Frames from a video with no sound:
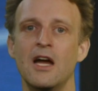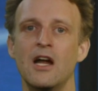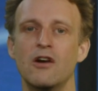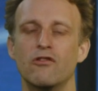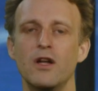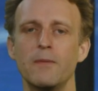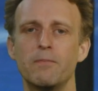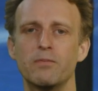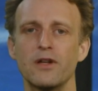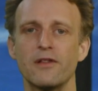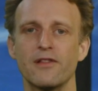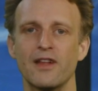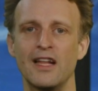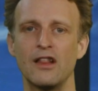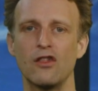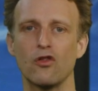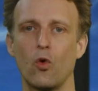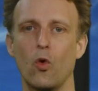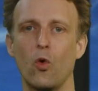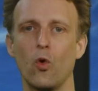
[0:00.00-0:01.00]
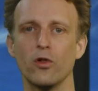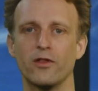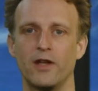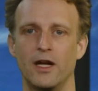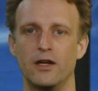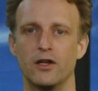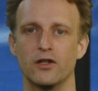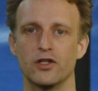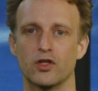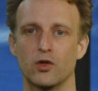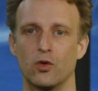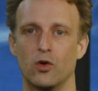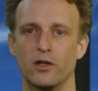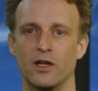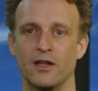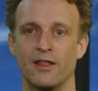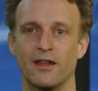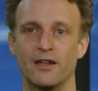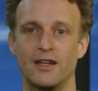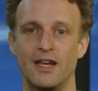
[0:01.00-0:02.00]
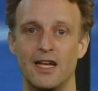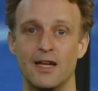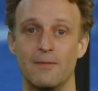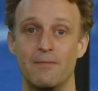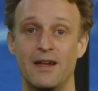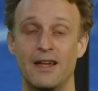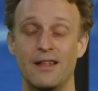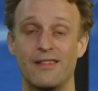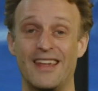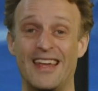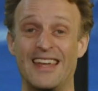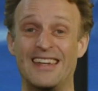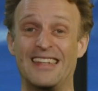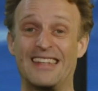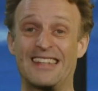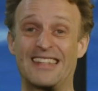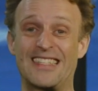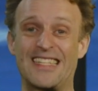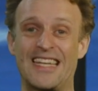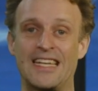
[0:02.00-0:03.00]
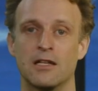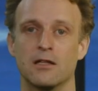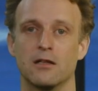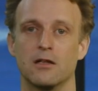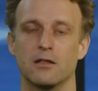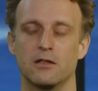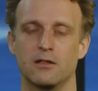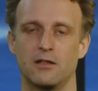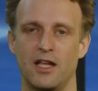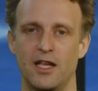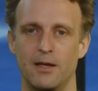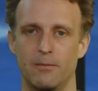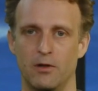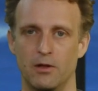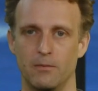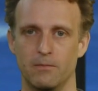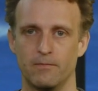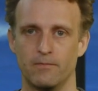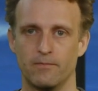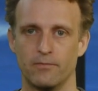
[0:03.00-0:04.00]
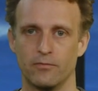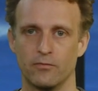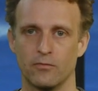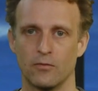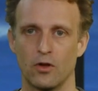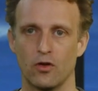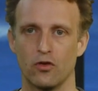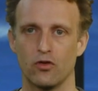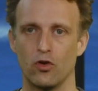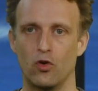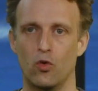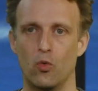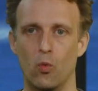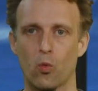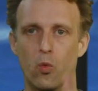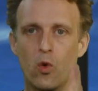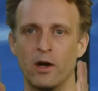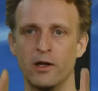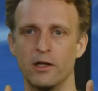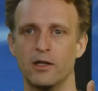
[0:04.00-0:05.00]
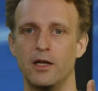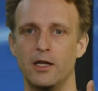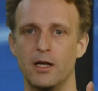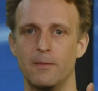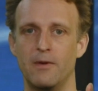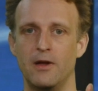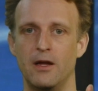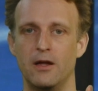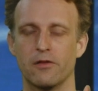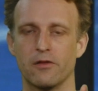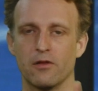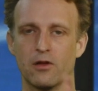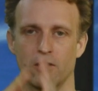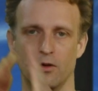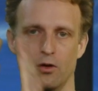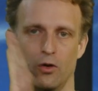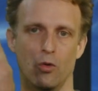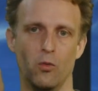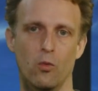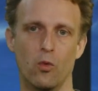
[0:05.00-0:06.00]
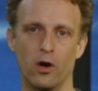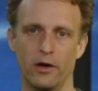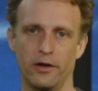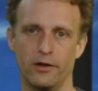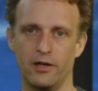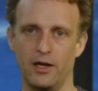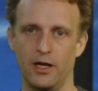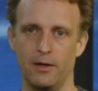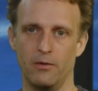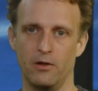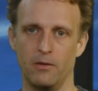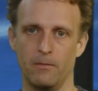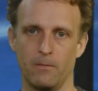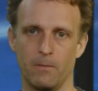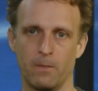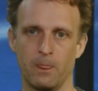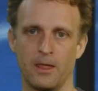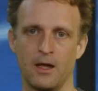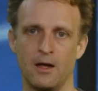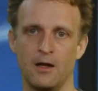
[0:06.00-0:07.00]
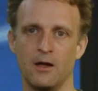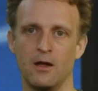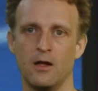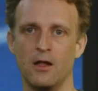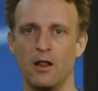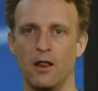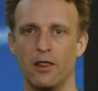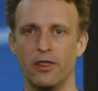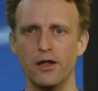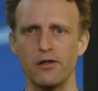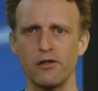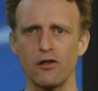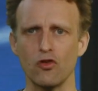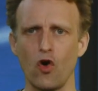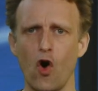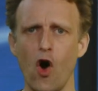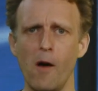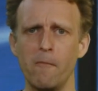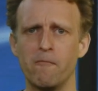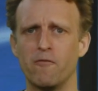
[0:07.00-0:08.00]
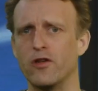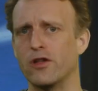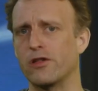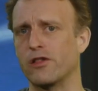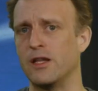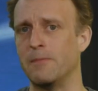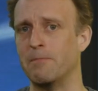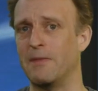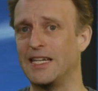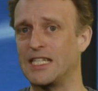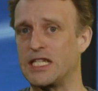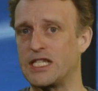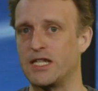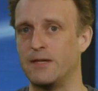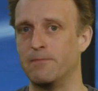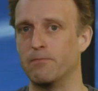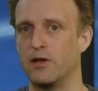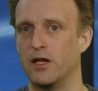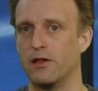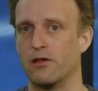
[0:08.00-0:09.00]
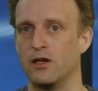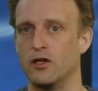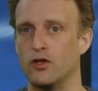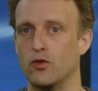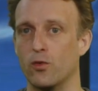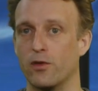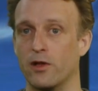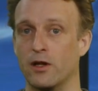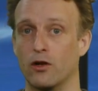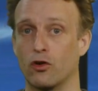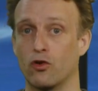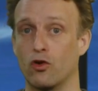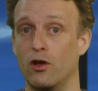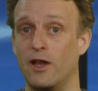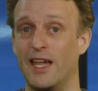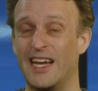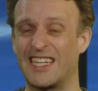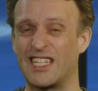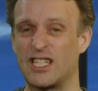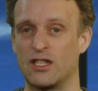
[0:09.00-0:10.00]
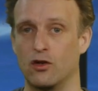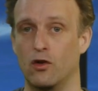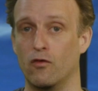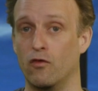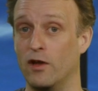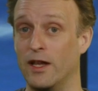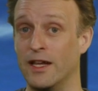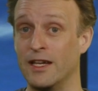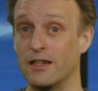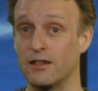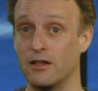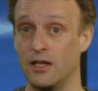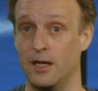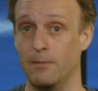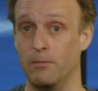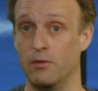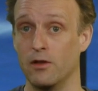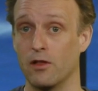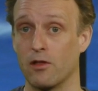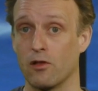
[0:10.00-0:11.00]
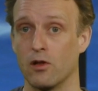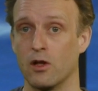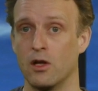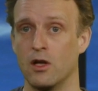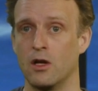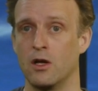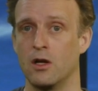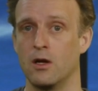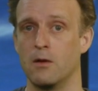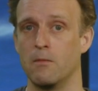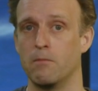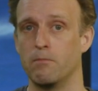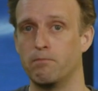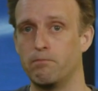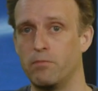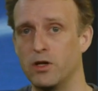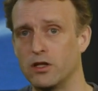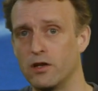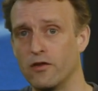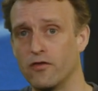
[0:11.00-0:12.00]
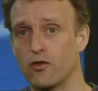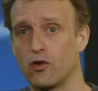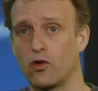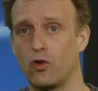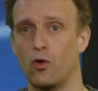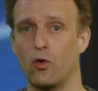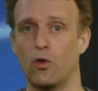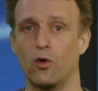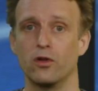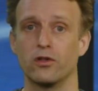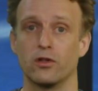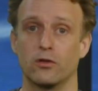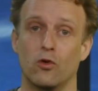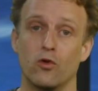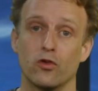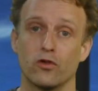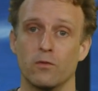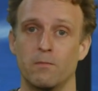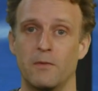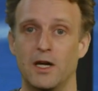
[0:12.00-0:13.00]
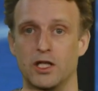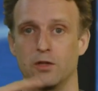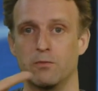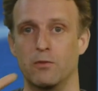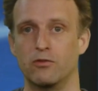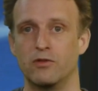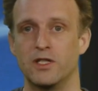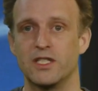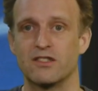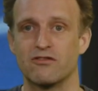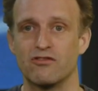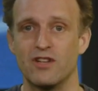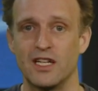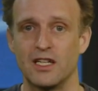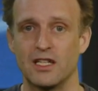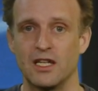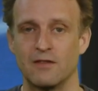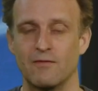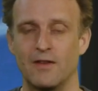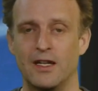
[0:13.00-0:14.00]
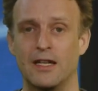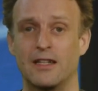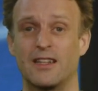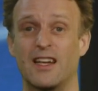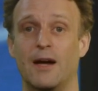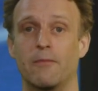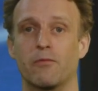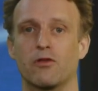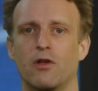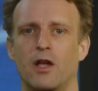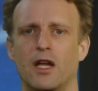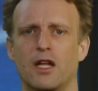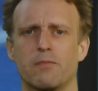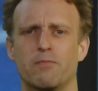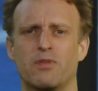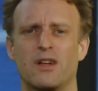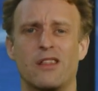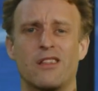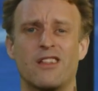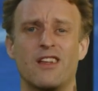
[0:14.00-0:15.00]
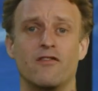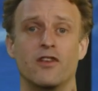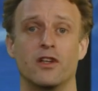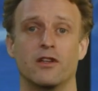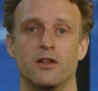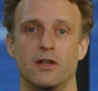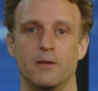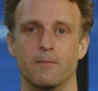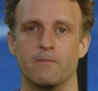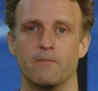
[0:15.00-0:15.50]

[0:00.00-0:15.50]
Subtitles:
represents all data stored in the database in a single table. So one database, one table. This is obviously much simpler than using a collection of linked tables, but of course also much more restricting when it comes to expressivity.